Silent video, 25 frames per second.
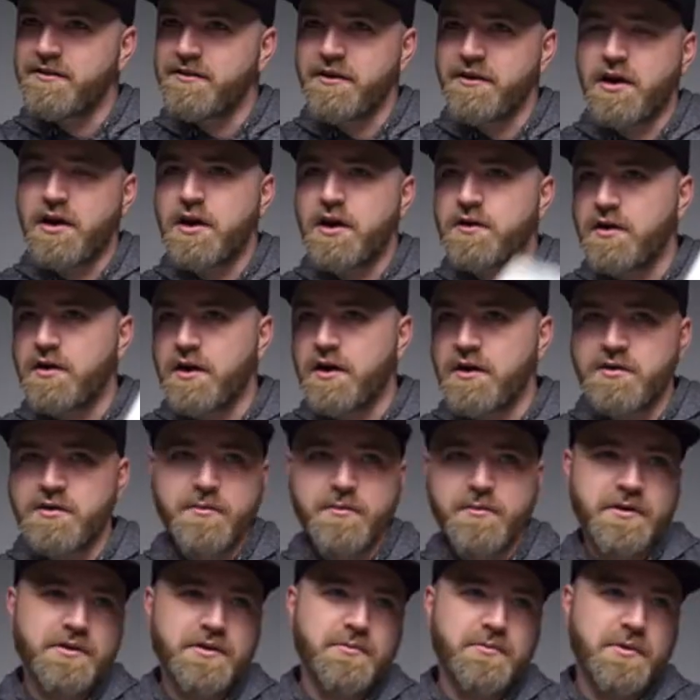you got to talk to them
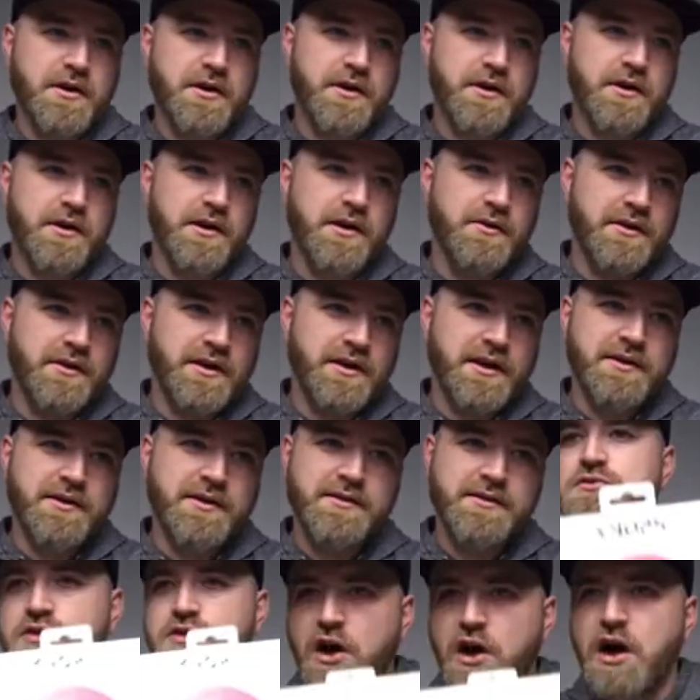about the marketing, okay?
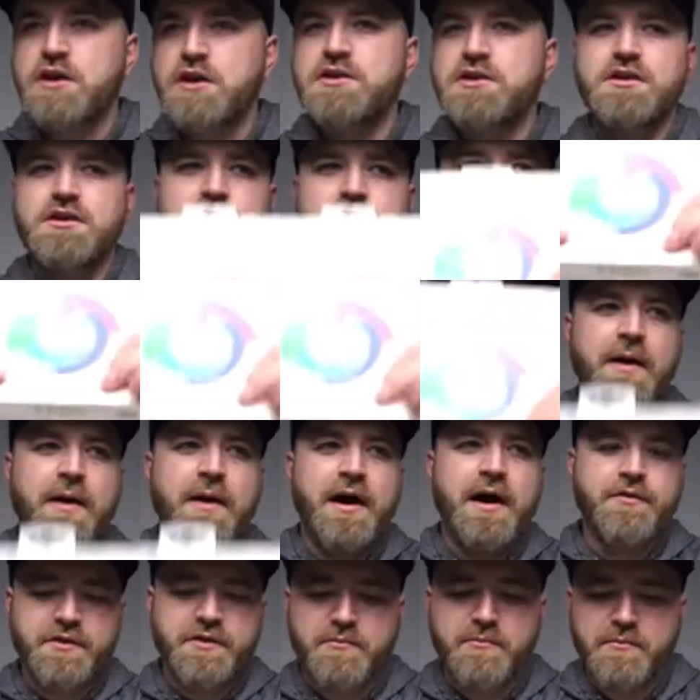Talk to them
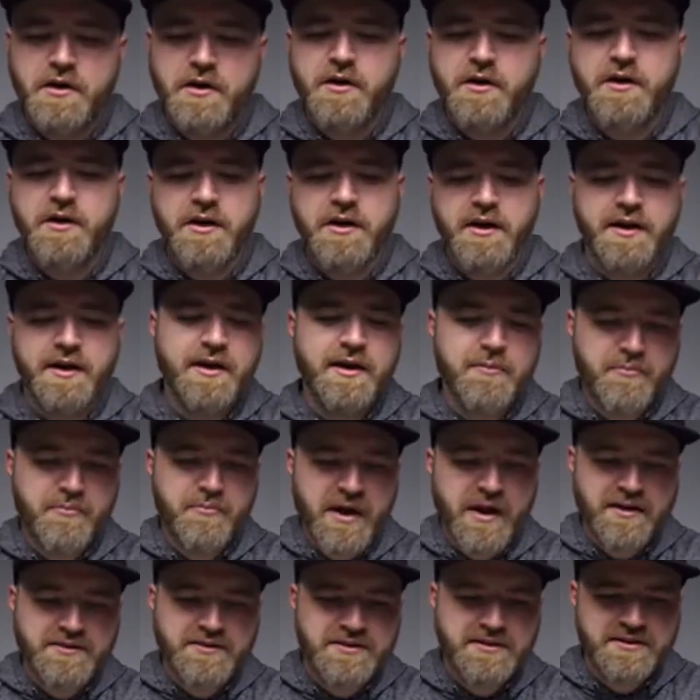about the marketing. Get
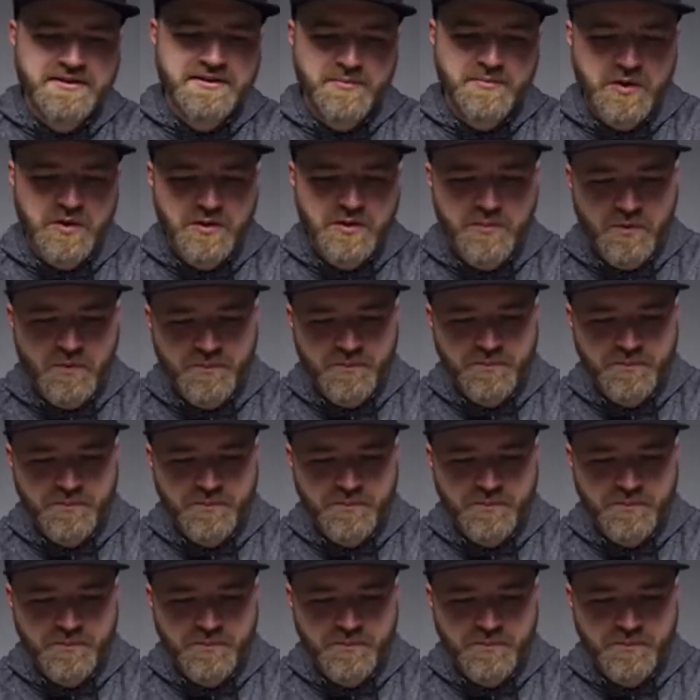back to these people.